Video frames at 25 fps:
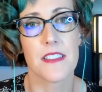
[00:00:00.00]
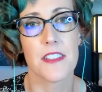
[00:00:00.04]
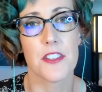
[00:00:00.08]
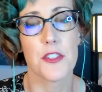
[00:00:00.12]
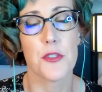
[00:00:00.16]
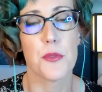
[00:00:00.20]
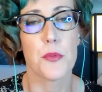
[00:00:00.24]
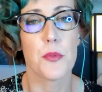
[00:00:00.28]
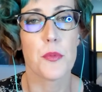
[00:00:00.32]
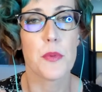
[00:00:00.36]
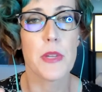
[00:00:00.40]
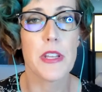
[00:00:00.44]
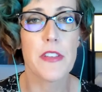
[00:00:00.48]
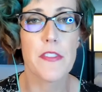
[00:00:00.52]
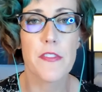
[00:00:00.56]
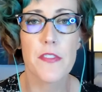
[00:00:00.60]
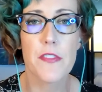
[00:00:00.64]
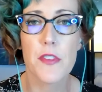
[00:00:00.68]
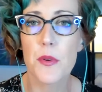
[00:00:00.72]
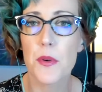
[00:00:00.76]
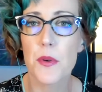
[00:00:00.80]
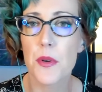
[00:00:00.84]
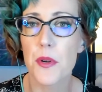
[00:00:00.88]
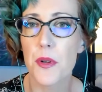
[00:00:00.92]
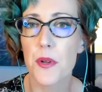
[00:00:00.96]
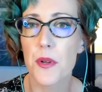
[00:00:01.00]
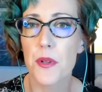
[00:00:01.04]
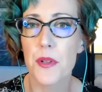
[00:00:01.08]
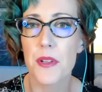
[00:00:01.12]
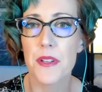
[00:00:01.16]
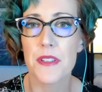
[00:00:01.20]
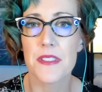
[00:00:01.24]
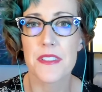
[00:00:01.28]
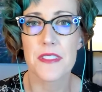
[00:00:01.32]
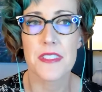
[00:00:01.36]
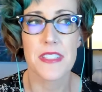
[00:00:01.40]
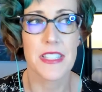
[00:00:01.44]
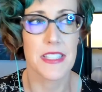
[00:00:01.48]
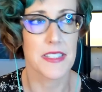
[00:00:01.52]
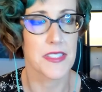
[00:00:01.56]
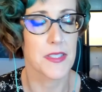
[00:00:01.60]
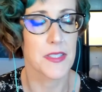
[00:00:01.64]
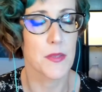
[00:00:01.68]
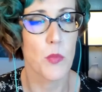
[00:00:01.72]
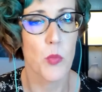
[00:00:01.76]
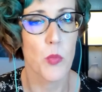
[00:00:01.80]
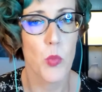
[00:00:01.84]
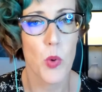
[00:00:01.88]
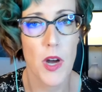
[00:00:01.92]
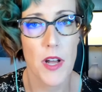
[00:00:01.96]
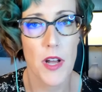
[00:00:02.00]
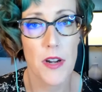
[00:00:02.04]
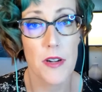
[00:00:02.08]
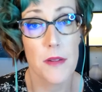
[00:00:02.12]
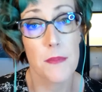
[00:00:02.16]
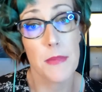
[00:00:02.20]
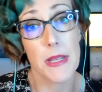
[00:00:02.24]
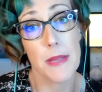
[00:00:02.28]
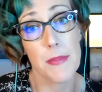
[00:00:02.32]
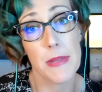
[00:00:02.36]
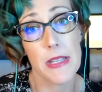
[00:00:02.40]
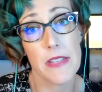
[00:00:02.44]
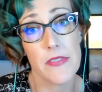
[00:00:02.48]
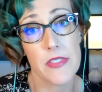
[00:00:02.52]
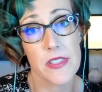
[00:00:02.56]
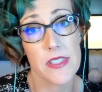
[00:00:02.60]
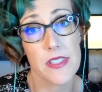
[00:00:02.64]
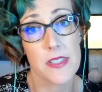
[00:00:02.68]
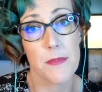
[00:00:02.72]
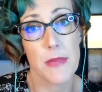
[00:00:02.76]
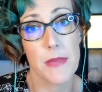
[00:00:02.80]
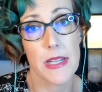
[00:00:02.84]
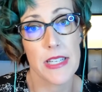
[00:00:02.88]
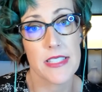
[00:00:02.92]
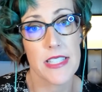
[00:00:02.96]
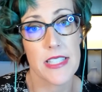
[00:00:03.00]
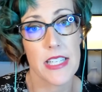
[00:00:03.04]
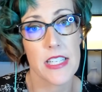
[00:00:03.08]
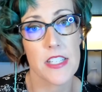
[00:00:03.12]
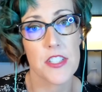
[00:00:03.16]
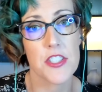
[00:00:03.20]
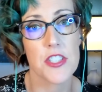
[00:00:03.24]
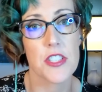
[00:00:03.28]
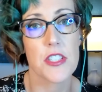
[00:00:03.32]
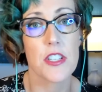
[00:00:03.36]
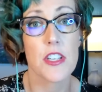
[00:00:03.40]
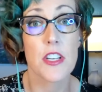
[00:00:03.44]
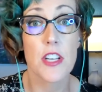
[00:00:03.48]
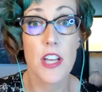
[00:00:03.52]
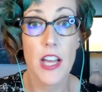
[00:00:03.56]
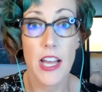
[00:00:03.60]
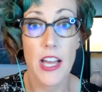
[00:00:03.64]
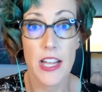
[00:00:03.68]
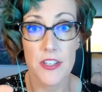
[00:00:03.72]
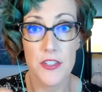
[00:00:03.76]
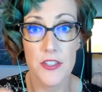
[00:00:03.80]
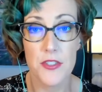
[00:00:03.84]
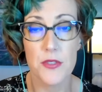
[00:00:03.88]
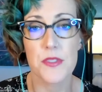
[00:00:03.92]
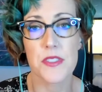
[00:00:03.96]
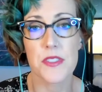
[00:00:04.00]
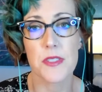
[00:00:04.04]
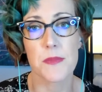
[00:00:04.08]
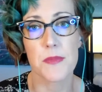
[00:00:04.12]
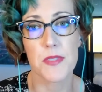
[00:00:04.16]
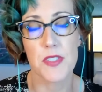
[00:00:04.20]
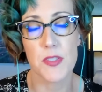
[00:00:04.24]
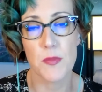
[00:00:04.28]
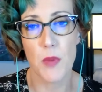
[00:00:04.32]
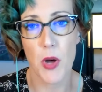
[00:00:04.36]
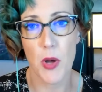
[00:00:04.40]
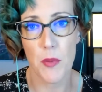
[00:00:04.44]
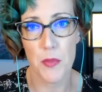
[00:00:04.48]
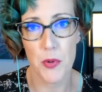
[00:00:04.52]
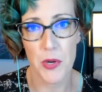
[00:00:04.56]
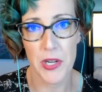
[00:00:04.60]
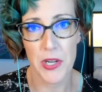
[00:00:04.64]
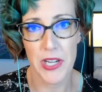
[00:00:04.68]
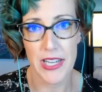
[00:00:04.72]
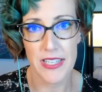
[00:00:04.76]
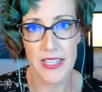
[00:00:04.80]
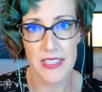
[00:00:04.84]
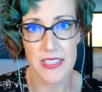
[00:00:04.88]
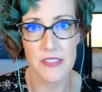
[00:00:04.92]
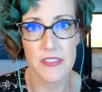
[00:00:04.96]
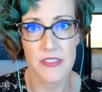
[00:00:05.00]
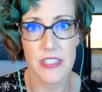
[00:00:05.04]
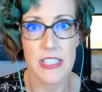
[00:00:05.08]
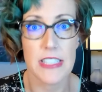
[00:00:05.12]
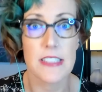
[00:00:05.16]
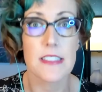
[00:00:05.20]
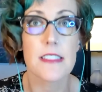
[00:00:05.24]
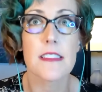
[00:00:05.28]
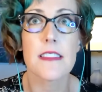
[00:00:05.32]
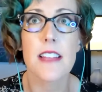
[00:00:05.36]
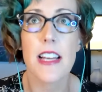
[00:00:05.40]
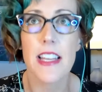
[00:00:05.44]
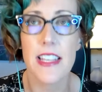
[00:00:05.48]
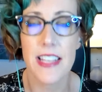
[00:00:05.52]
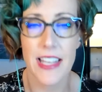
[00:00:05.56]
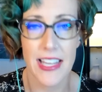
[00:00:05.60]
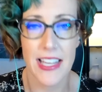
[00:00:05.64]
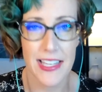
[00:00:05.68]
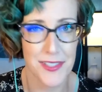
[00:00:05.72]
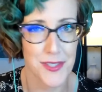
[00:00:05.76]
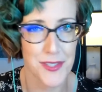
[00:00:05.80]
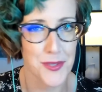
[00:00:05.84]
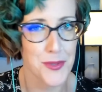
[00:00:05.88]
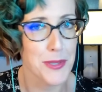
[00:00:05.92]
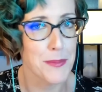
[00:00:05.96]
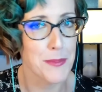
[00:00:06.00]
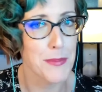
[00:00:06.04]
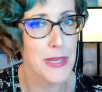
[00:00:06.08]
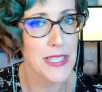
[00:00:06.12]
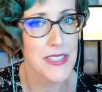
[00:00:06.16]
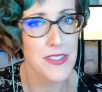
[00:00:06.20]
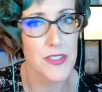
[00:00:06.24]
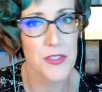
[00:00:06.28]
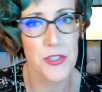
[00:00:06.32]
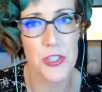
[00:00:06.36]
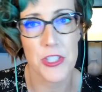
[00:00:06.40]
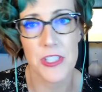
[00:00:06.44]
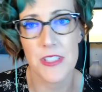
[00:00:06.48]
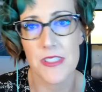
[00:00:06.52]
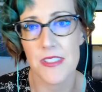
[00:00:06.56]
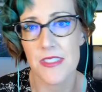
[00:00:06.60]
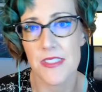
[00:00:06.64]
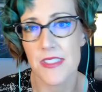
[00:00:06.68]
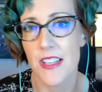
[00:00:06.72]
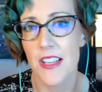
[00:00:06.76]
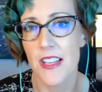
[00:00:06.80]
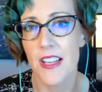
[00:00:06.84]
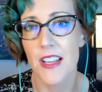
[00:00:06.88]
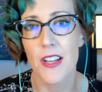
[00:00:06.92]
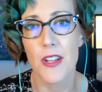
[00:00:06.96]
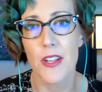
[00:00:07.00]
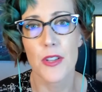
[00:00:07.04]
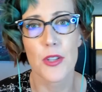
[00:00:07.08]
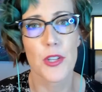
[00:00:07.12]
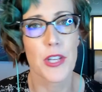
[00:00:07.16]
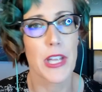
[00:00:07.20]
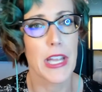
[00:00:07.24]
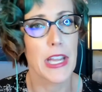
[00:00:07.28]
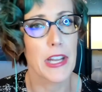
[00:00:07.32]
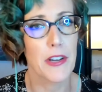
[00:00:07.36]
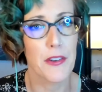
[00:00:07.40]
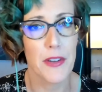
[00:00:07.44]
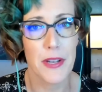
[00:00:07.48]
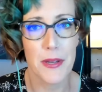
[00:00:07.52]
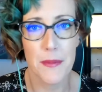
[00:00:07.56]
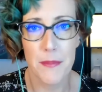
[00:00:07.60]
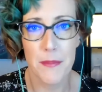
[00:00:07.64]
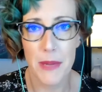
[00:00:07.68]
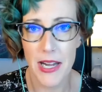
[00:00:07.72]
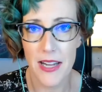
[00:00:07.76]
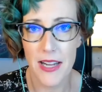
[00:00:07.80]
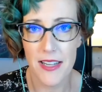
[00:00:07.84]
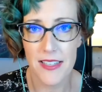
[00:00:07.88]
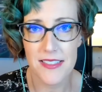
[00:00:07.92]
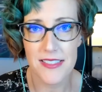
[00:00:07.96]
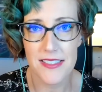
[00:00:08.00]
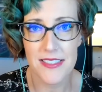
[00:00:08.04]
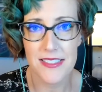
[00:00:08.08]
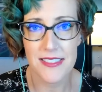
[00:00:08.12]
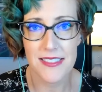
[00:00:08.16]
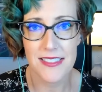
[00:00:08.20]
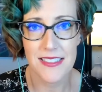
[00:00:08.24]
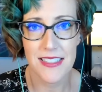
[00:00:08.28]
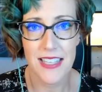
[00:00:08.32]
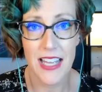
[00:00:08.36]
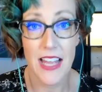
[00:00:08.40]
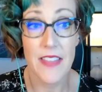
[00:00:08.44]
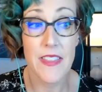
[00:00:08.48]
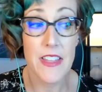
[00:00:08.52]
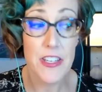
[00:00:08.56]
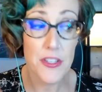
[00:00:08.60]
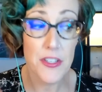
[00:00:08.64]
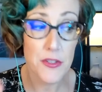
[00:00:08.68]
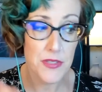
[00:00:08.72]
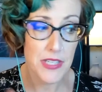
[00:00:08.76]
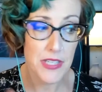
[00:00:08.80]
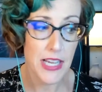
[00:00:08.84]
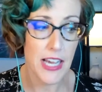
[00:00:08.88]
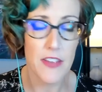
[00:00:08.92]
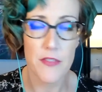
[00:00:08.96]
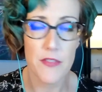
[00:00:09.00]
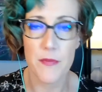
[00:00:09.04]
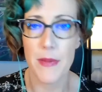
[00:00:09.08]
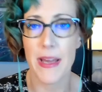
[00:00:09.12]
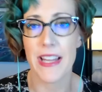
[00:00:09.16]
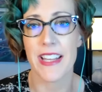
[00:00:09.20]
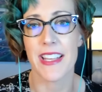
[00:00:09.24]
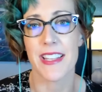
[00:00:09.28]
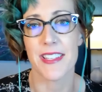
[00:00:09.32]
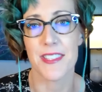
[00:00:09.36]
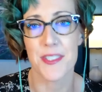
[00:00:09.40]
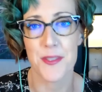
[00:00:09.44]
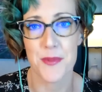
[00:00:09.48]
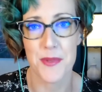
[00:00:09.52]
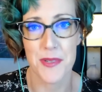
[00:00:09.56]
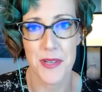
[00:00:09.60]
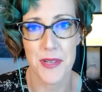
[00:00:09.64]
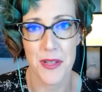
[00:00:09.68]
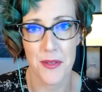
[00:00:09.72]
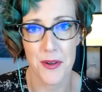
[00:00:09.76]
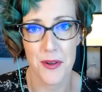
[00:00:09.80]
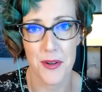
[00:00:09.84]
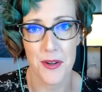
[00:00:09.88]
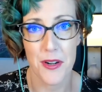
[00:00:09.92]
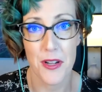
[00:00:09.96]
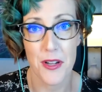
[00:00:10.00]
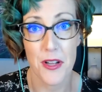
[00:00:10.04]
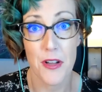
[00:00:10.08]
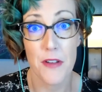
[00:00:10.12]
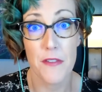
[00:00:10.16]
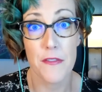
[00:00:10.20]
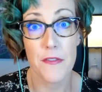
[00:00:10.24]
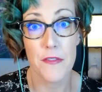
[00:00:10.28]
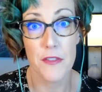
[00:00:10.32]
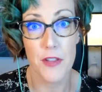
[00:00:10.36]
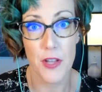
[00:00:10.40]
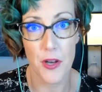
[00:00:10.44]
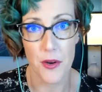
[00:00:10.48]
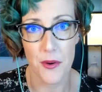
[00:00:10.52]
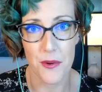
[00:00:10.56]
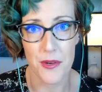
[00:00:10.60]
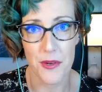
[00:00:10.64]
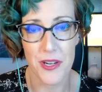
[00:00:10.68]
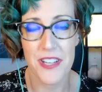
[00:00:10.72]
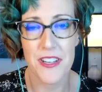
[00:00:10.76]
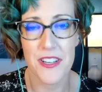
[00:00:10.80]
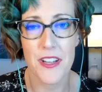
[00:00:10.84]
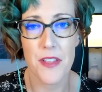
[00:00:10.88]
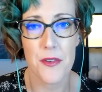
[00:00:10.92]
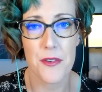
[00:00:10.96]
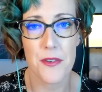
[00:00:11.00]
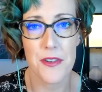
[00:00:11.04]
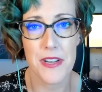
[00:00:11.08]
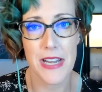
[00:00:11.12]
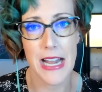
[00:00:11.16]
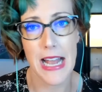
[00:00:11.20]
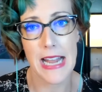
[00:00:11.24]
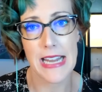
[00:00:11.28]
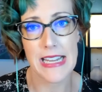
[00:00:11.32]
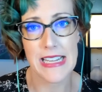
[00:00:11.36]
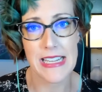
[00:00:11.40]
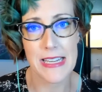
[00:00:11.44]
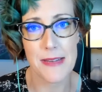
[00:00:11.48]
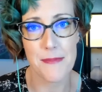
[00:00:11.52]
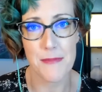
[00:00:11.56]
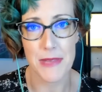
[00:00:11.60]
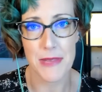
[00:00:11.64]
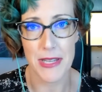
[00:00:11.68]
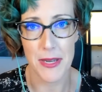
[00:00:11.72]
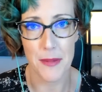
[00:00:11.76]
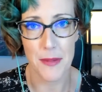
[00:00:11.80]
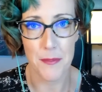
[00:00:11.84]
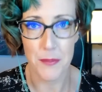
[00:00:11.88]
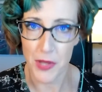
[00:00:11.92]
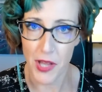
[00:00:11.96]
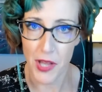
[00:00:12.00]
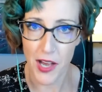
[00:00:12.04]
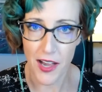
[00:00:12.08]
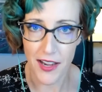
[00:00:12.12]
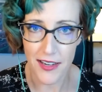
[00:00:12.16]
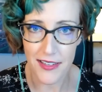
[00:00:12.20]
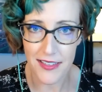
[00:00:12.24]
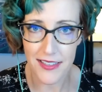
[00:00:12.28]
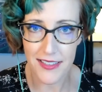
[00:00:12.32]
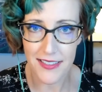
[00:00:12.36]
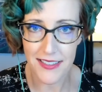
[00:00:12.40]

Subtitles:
You refuel, get some water, maybe even some meditation, and do some small brain activities like answering messages, looking at your inbox, and then you dive back into another flow, another 90-minute block.